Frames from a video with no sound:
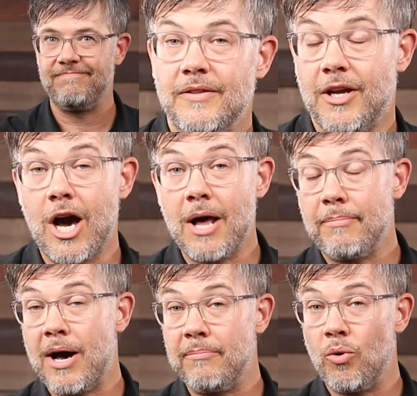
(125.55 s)
The
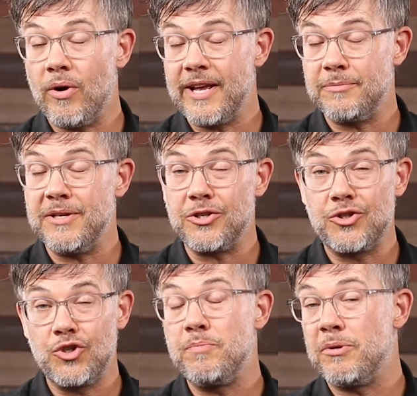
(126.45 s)
Kanban board has been
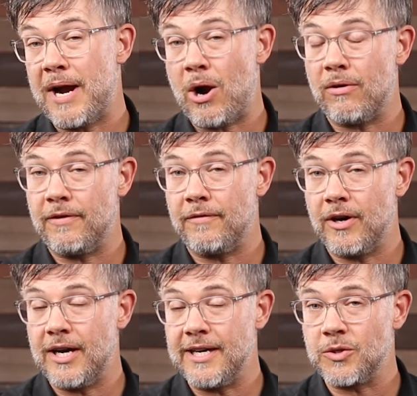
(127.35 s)
super powerful
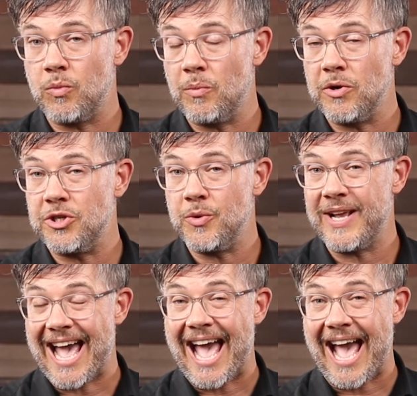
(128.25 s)
for us when we're
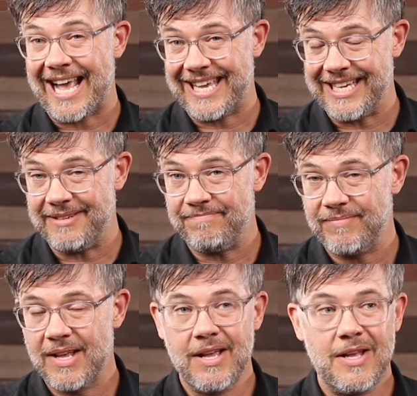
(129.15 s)
doing a hack-in.
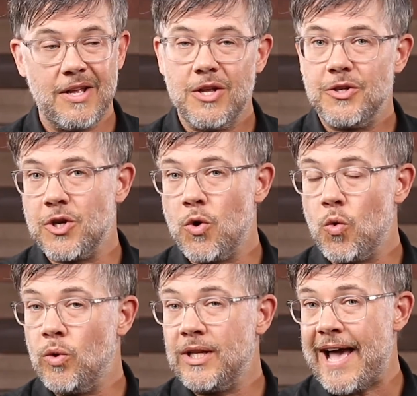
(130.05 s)
So
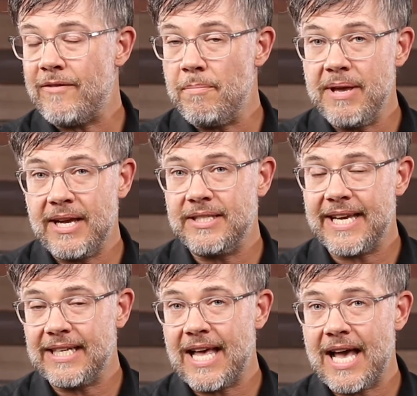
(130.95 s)
we'll have a big
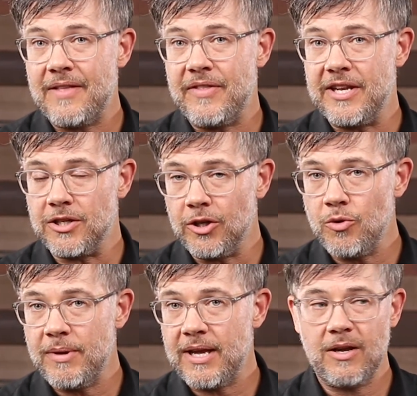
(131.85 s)
deadline that is
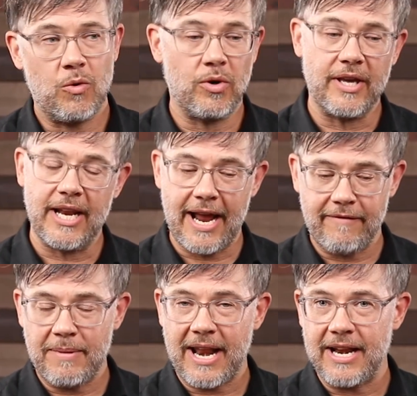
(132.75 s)
looming, we'll get
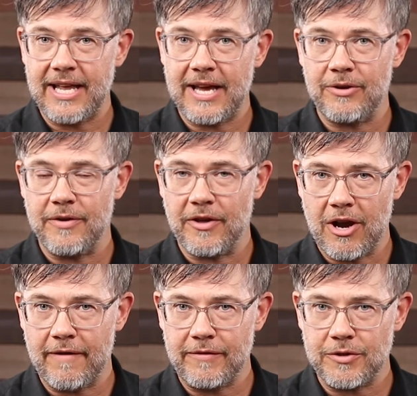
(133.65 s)
everybody together in the
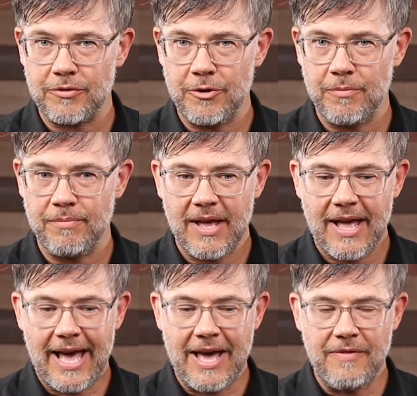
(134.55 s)
conference room,
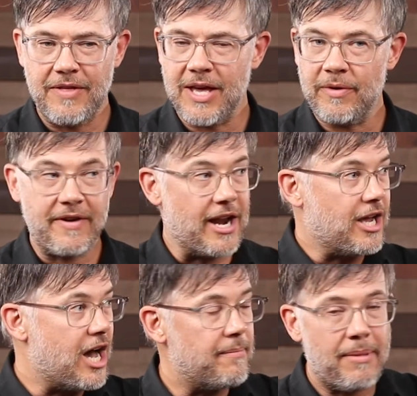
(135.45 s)
and then we've got a
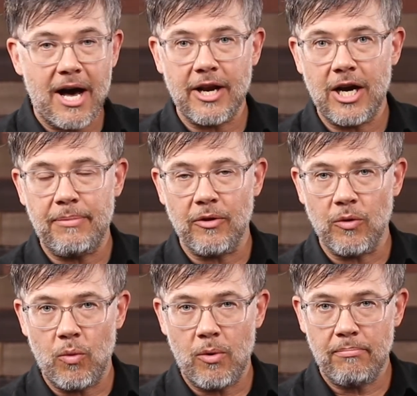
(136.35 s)
Kanban up on the
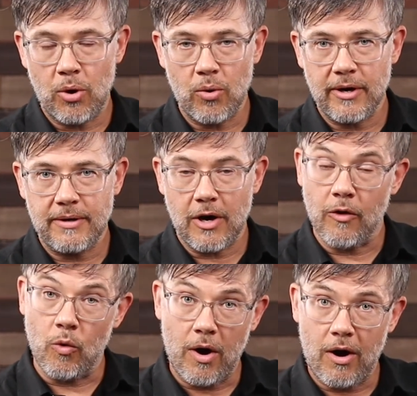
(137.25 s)
board,
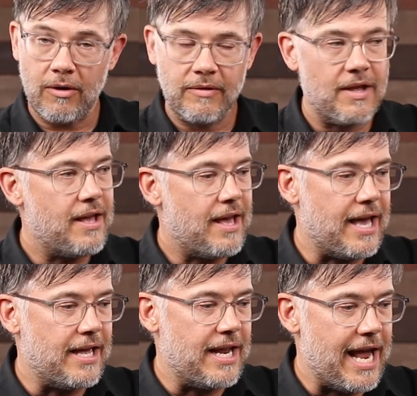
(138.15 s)
on the wall,
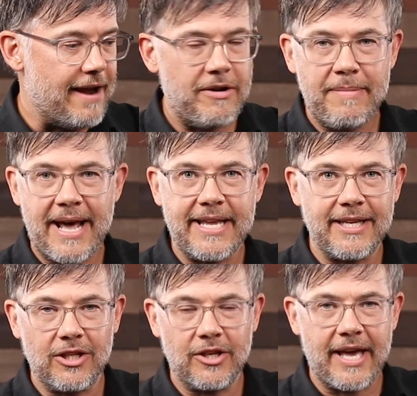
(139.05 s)
and everybody
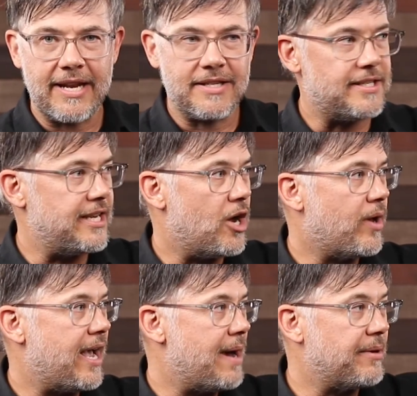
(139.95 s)
can look at it and see,
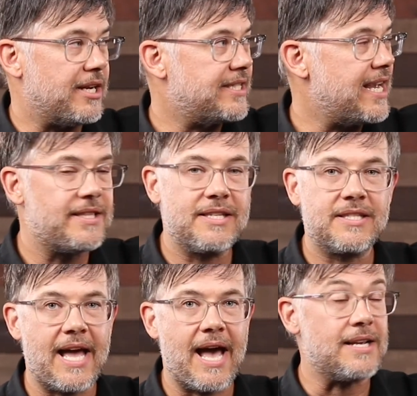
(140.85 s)
okay, I'm gonna take this
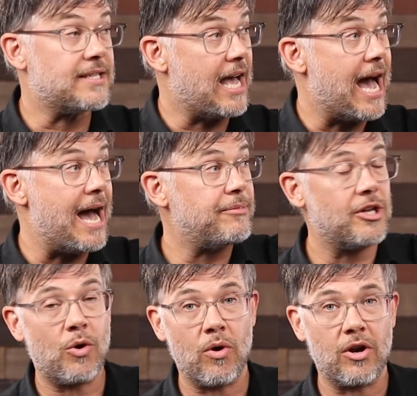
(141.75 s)
task, I'm
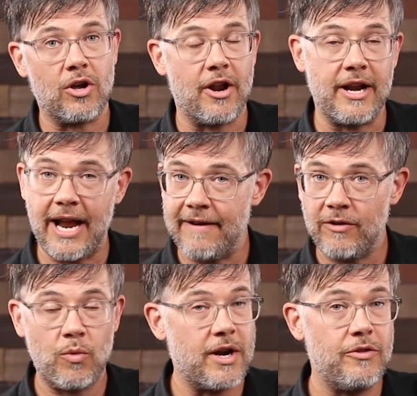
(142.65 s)
gonna work on it,
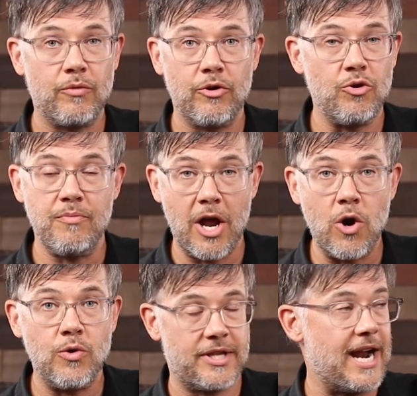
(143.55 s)
everyone in the room
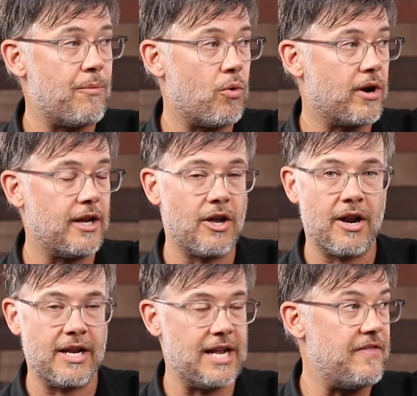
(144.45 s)
knows that I'm working
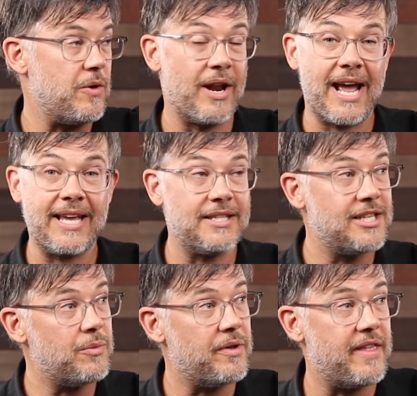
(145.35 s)
on it, and then when I get
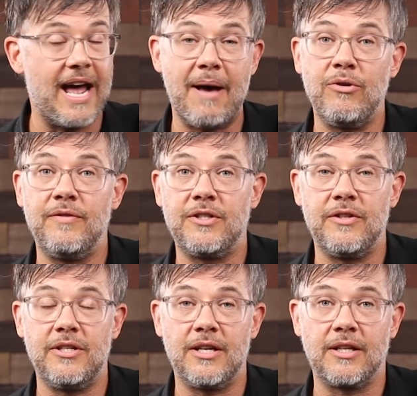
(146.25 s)
done with it, I move it to
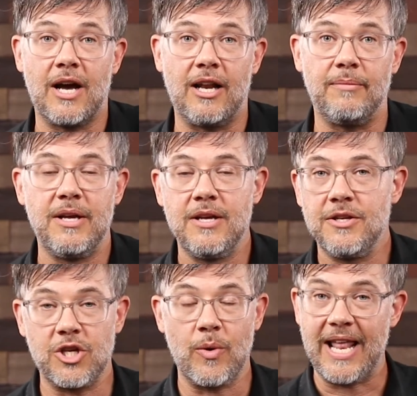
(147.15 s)
the done column.
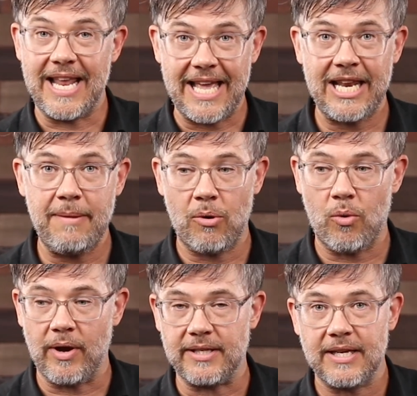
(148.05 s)
So at any
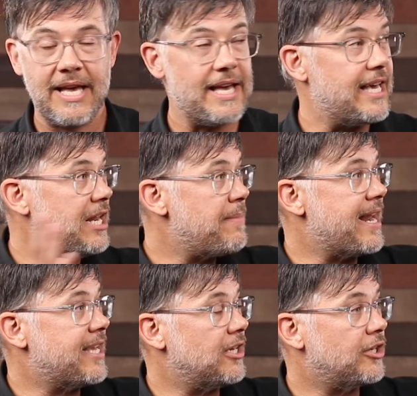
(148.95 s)
point,
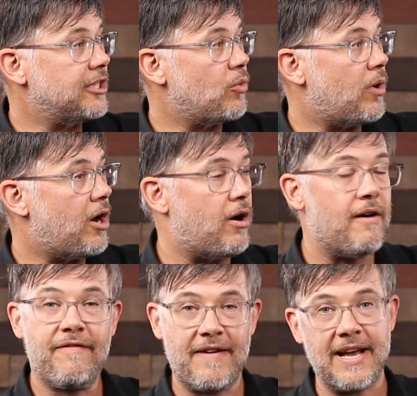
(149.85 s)
anybody can look at the wall,
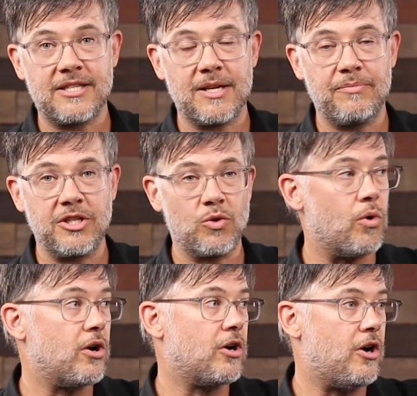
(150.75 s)
find something to
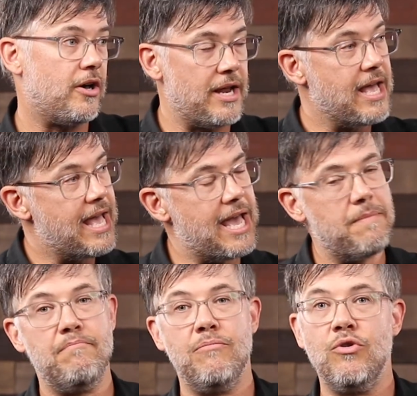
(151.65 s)
work on,
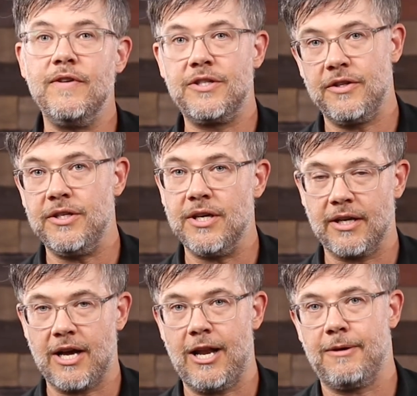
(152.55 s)
and move it to the
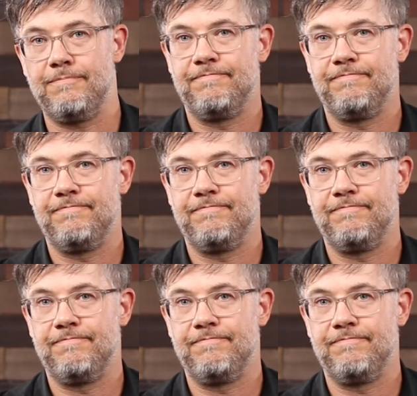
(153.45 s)
done column.